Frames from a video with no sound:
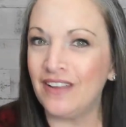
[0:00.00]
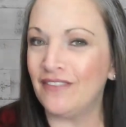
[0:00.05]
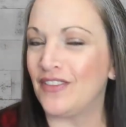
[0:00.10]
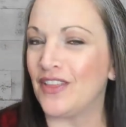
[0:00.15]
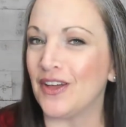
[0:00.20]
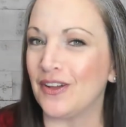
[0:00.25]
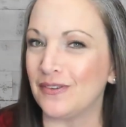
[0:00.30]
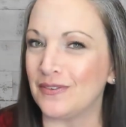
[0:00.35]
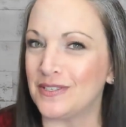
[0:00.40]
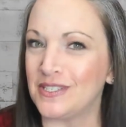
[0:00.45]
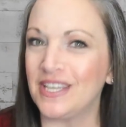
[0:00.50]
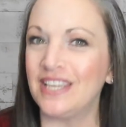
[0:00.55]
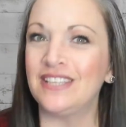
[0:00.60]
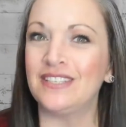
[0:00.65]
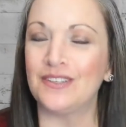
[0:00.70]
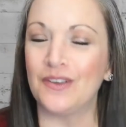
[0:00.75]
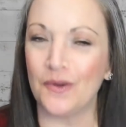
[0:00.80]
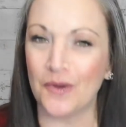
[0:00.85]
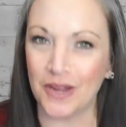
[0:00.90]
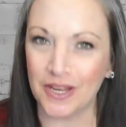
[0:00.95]
of those
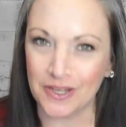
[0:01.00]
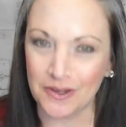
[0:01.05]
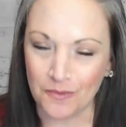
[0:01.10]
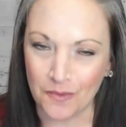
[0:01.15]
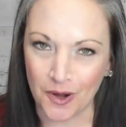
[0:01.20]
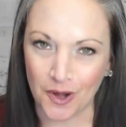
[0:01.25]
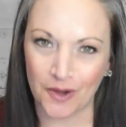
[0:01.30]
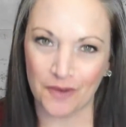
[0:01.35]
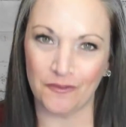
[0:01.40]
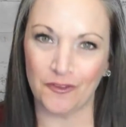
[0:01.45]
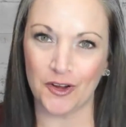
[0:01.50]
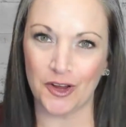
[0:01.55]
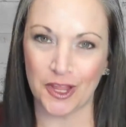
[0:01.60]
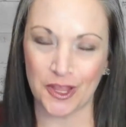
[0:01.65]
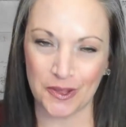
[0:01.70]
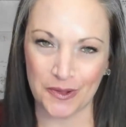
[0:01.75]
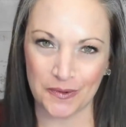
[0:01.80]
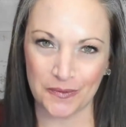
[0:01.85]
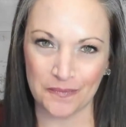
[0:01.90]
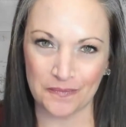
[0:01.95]
is going to work for
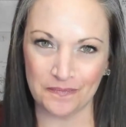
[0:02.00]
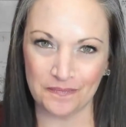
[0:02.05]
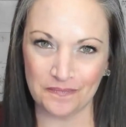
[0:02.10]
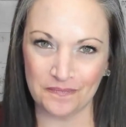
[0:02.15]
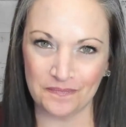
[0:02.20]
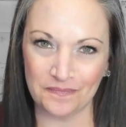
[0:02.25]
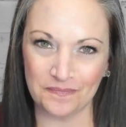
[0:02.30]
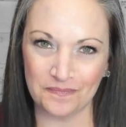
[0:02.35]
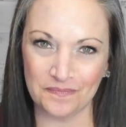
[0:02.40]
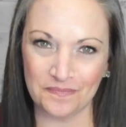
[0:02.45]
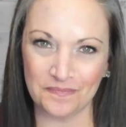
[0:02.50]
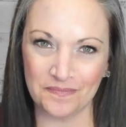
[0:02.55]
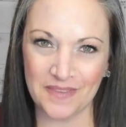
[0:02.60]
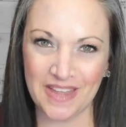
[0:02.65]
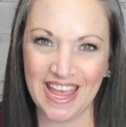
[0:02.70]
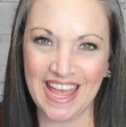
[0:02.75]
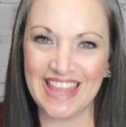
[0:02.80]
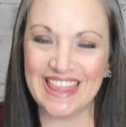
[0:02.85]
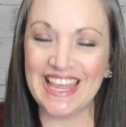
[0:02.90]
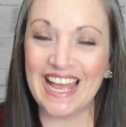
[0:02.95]
you.
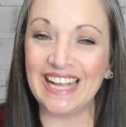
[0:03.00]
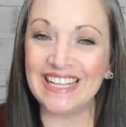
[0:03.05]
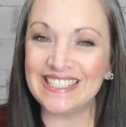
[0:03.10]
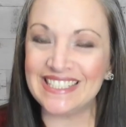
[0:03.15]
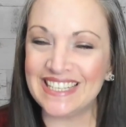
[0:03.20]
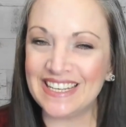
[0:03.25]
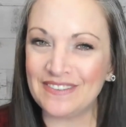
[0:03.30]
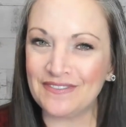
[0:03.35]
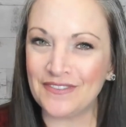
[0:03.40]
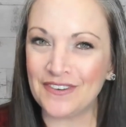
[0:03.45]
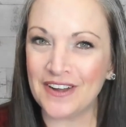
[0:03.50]
That's it for